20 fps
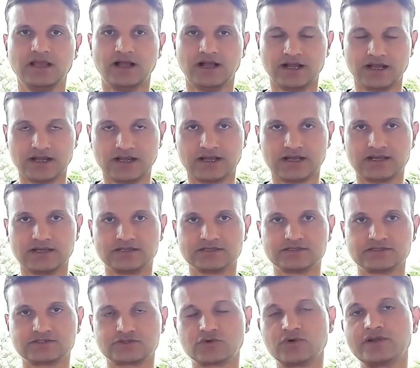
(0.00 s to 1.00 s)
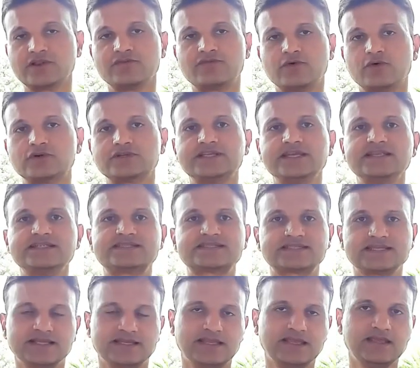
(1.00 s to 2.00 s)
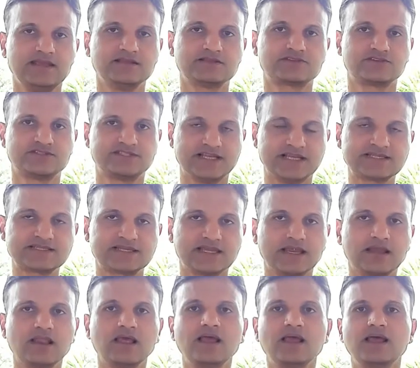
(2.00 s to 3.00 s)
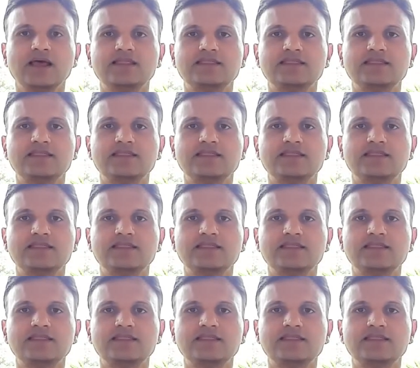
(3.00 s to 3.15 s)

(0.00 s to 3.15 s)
A 2014 study suggested